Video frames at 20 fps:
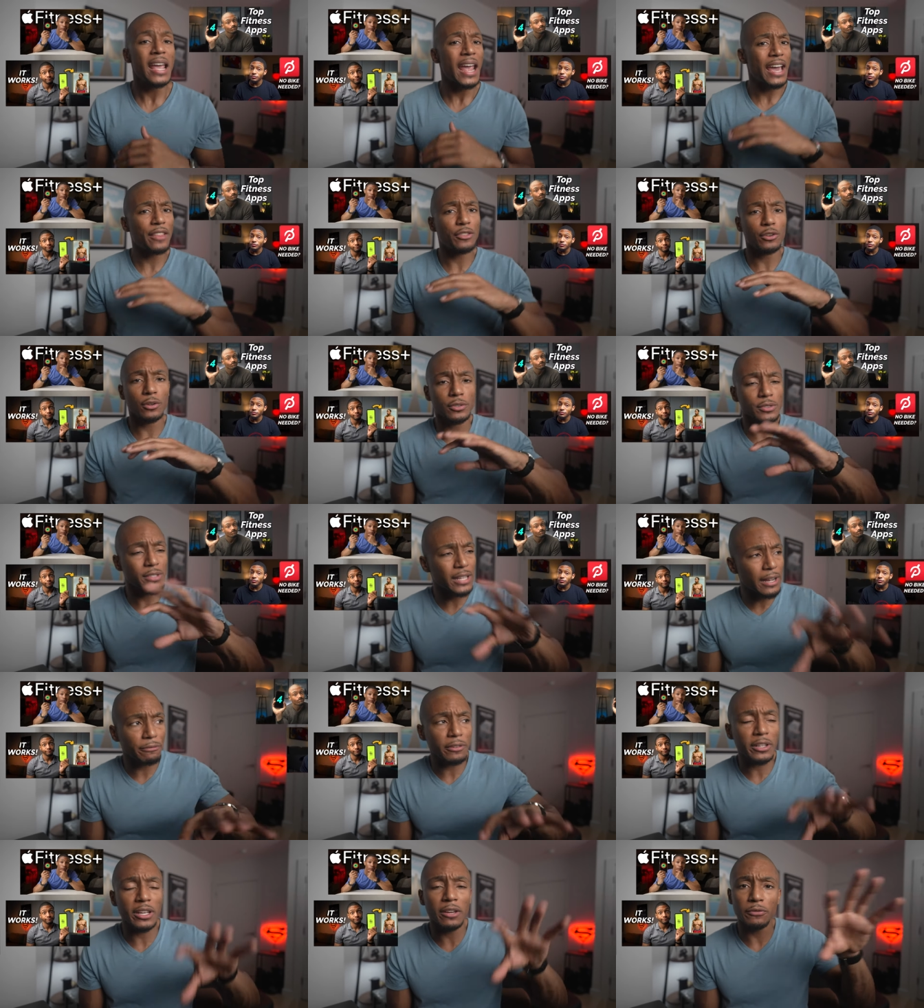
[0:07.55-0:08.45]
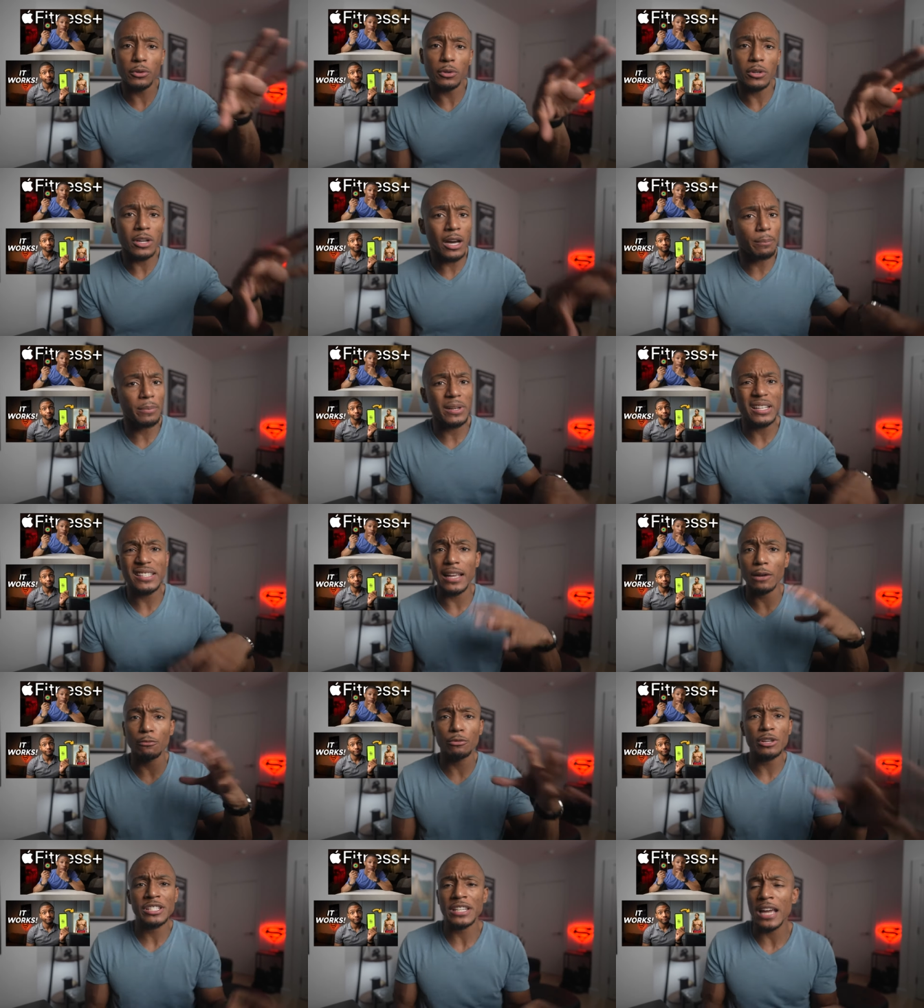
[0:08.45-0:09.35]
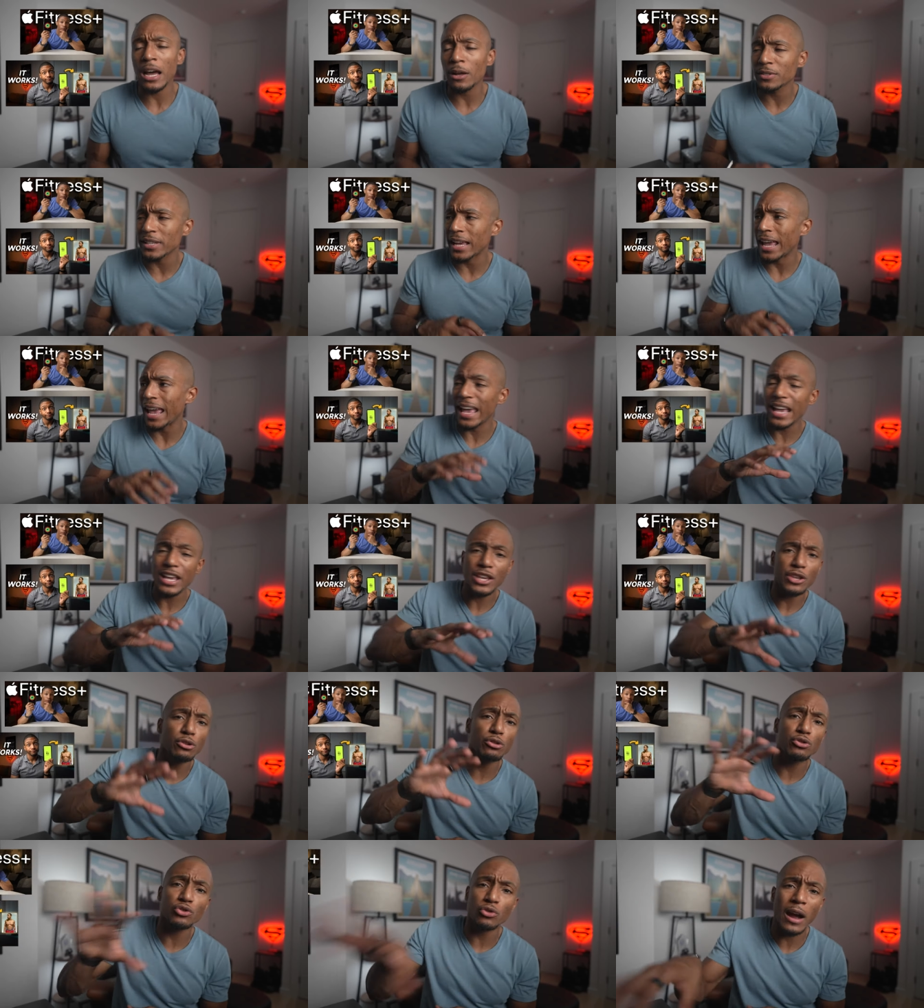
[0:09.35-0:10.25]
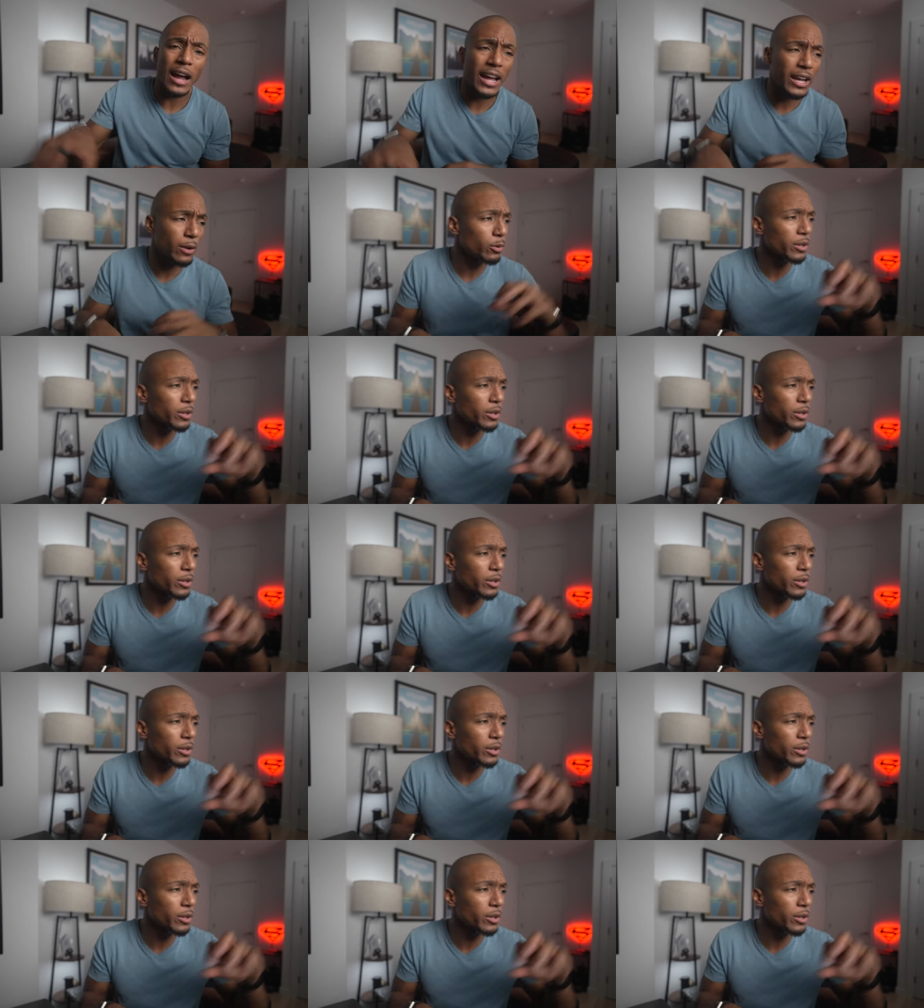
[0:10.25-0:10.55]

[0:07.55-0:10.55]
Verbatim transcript: and there are definitely a few companies that reach out and say, hey, can you try it?